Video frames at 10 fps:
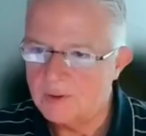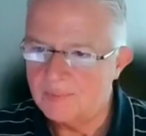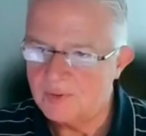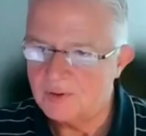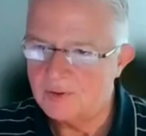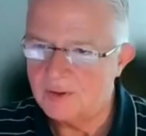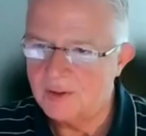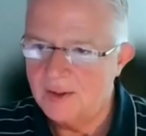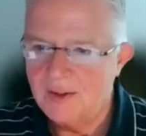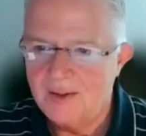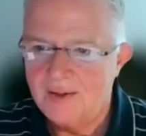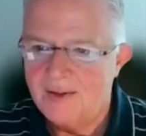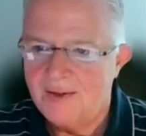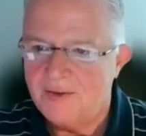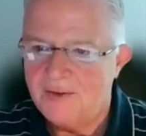Absolutely.
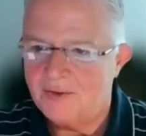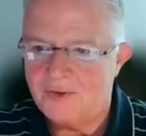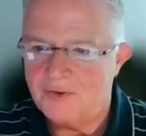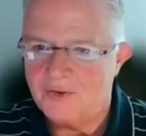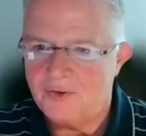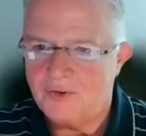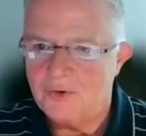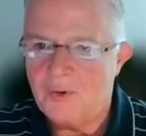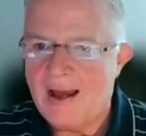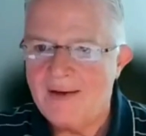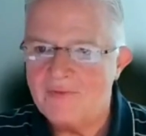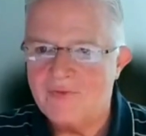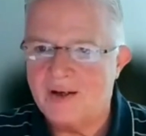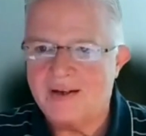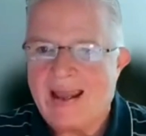You have
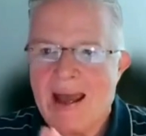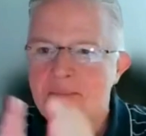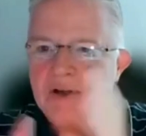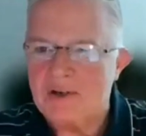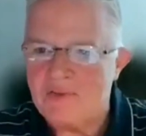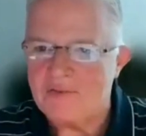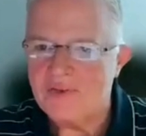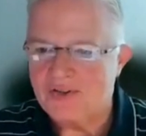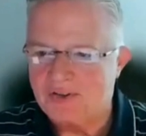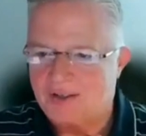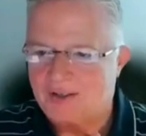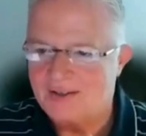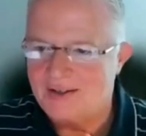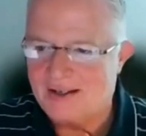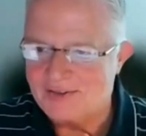the gamut of everything
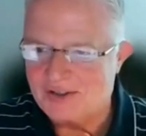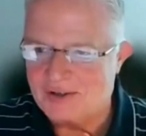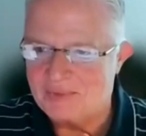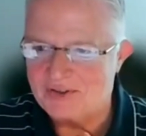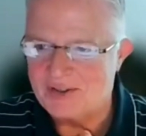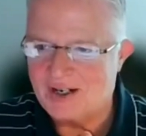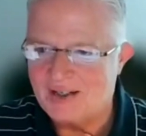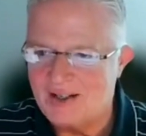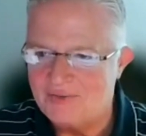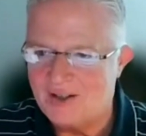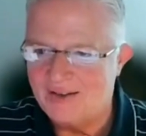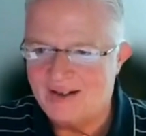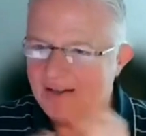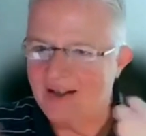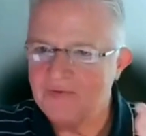at Siemens, and I love that.
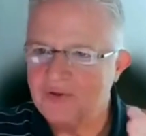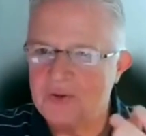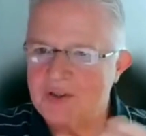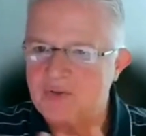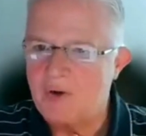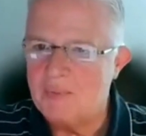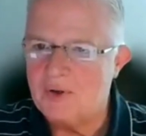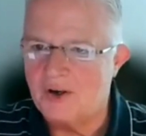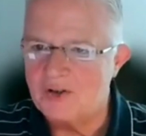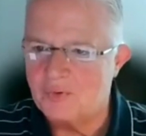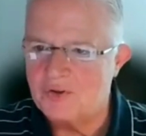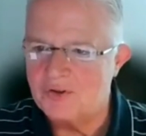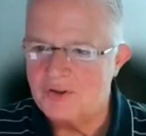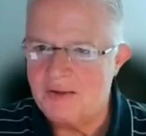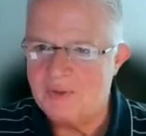I love doing these webinars with your
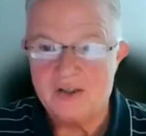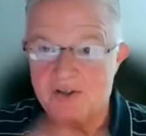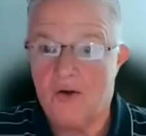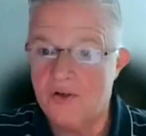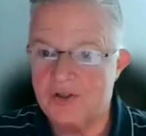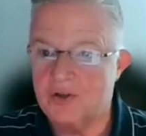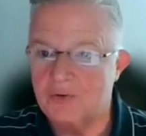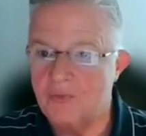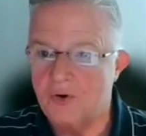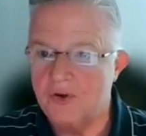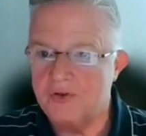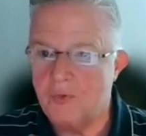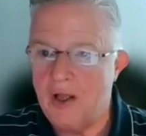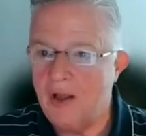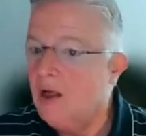team because I always learn more as
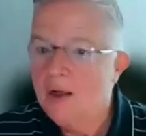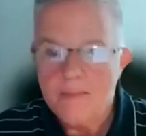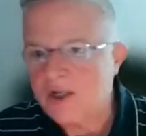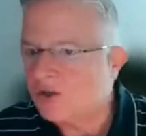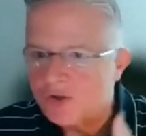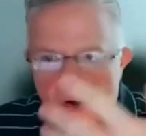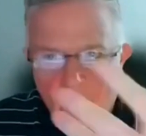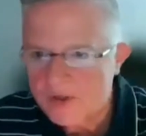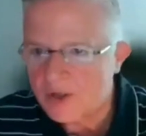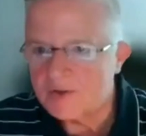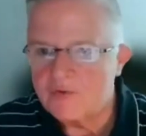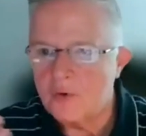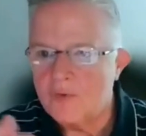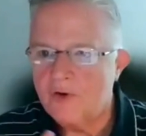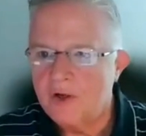well because you're always on the
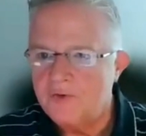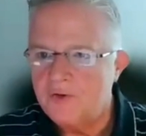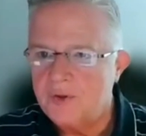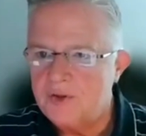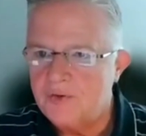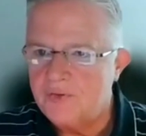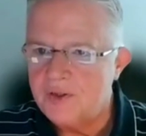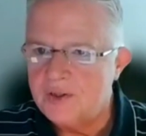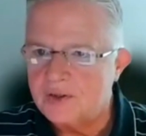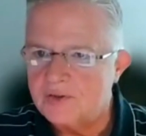forefront of doing new things.